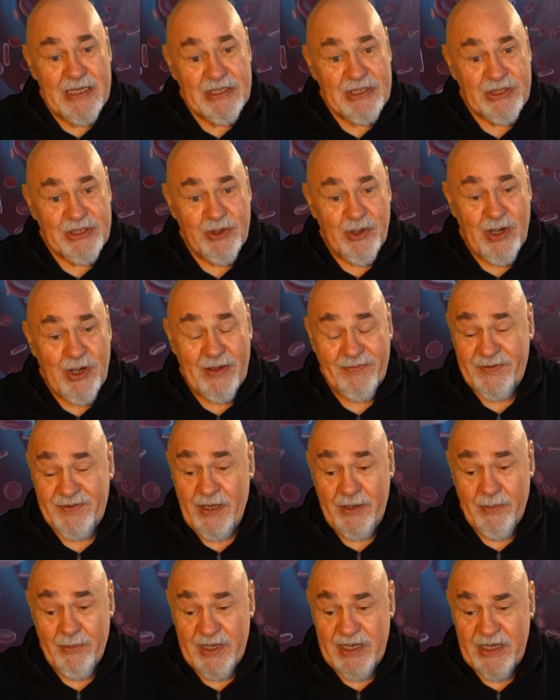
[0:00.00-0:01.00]
So I've
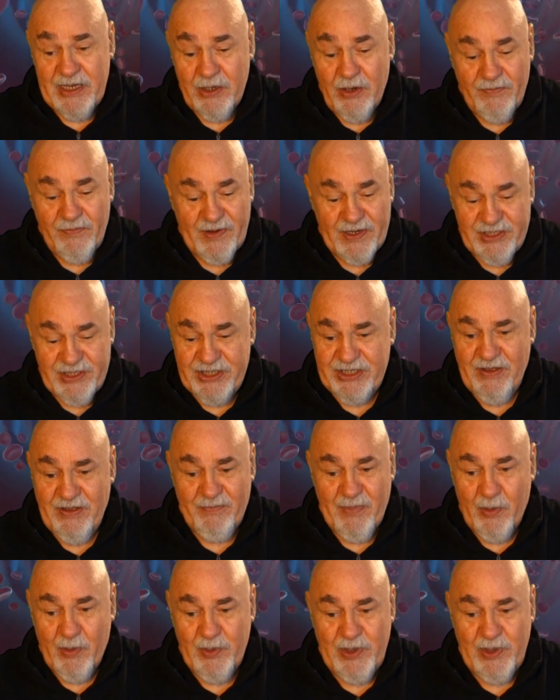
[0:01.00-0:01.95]
turned my heater off and I just have my